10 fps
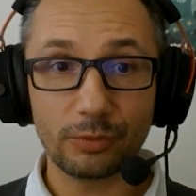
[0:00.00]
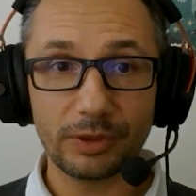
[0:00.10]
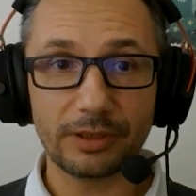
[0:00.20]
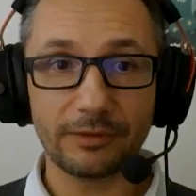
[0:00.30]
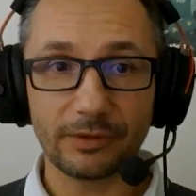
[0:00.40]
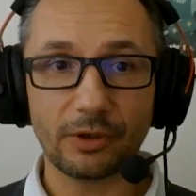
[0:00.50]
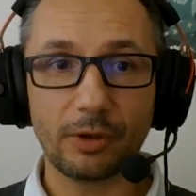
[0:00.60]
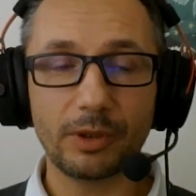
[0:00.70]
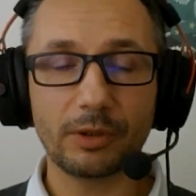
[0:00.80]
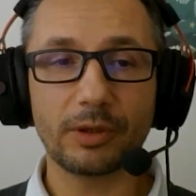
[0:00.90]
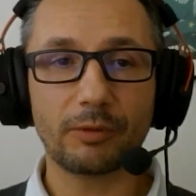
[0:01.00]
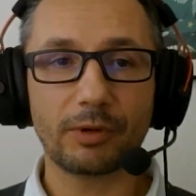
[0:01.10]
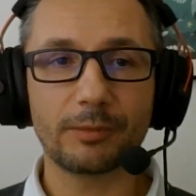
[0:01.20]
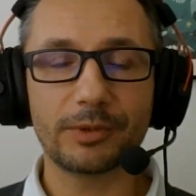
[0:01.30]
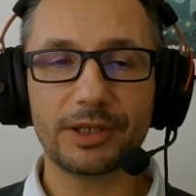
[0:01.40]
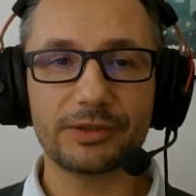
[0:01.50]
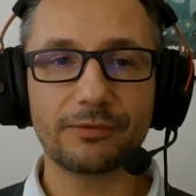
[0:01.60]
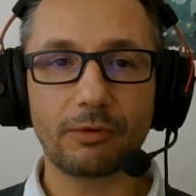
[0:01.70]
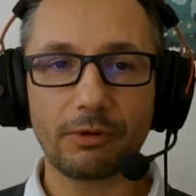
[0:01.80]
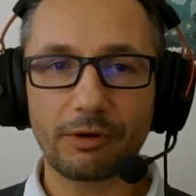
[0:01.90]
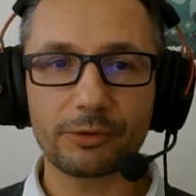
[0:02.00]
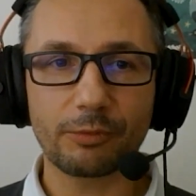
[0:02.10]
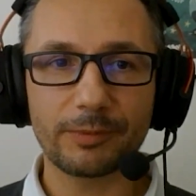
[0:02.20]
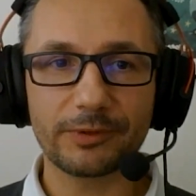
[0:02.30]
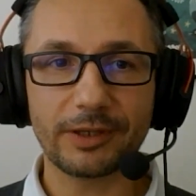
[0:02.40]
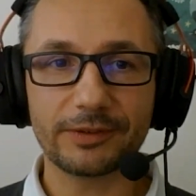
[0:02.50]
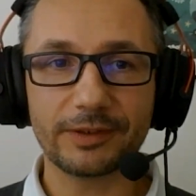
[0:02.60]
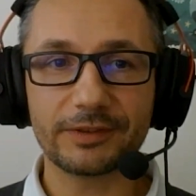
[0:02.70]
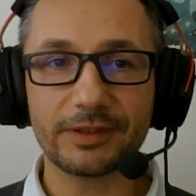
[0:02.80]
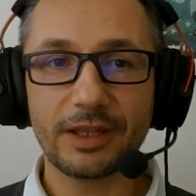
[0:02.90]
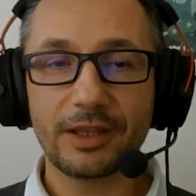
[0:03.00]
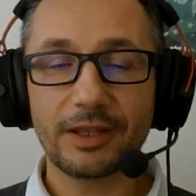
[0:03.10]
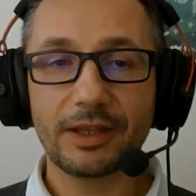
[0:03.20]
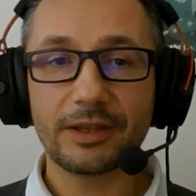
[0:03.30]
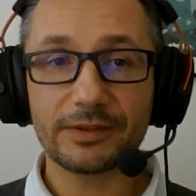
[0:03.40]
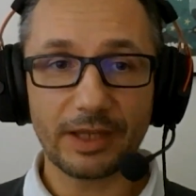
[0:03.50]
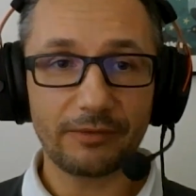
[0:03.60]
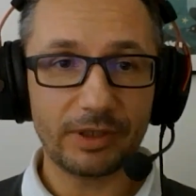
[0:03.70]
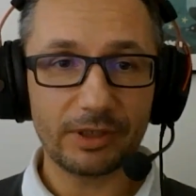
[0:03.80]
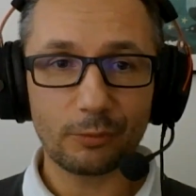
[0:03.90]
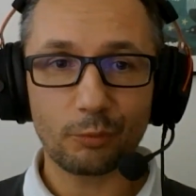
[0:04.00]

really phenomenal recommendation for large websites, is saving,